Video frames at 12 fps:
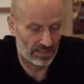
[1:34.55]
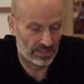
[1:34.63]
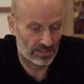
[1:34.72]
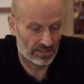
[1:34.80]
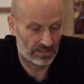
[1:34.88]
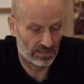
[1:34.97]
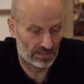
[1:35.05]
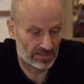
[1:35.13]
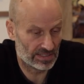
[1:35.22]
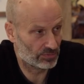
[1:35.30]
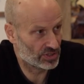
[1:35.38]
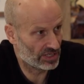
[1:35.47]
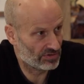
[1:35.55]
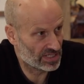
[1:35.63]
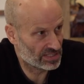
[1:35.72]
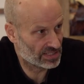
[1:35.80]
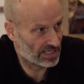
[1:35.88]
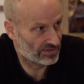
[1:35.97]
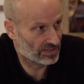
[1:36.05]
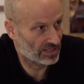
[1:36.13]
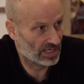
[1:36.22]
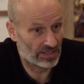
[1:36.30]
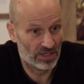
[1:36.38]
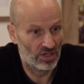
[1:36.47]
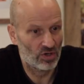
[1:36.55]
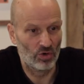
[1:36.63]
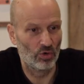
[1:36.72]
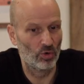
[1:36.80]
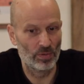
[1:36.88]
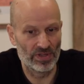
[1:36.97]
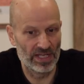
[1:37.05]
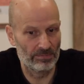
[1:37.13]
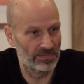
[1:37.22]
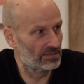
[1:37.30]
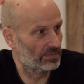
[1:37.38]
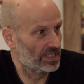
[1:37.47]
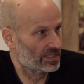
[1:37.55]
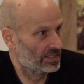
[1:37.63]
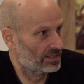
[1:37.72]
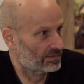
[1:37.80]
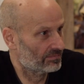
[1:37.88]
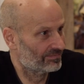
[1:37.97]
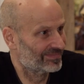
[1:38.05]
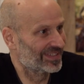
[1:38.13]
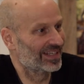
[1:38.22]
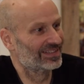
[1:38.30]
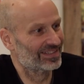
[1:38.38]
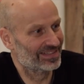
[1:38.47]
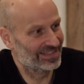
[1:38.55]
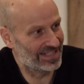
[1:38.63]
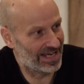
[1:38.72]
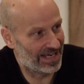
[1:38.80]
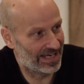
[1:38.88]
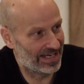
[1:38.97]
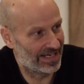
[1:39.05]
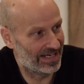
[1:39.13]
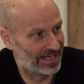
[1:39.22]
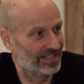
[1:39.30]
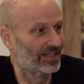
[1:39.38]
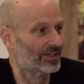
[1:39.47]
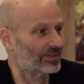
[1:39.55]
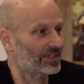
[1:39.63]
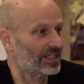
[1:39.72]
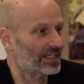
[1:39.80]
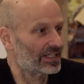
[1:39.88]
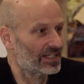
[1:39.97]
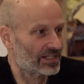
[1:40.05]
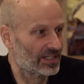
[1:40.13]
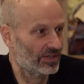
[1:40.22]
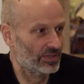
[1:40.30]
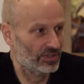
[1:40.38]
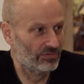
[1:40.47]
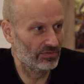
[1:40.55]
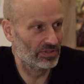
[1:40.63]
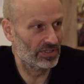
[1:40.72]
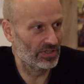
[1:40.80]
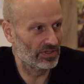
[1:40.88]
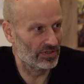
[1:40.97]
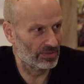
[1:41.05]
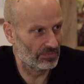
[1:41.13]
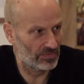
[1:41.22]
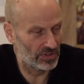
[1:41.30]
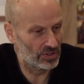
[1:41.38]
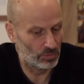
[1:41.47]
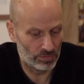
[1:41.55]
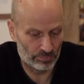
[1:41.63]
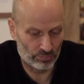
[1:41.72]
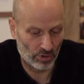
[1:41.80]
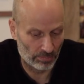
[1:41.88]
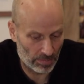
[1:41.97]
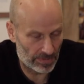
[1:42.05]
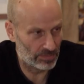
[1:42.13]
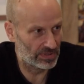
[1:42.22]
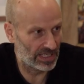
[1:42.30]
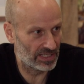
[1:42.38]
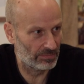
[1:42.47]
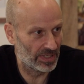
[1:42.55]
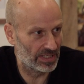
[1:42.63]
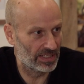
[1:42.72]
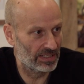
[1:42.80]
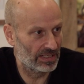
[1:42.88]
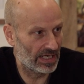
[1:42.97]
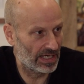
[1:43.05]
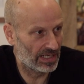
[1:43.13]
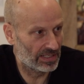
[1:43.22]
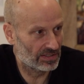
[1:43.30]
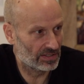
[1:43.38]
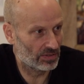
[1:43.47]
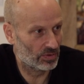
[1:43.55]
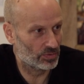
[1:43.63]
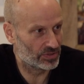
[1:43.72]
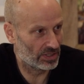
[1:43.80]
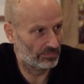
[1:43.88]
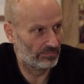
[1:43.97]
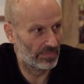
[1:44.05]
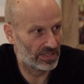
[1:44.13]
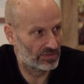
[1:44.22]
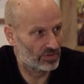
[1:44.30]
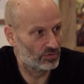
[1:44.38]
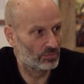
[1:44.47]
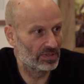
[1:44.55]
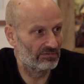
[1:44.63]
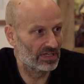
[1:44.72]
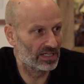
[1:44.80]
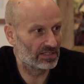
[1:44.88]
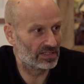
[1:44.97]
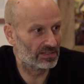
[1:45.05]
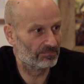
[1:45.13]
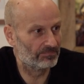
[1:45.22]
uh, several generations down the line or with hip dysplasia. It's like, dah, you know. So you, the, you would, probably wouldn't get the money, and also most zoos would be reluctant.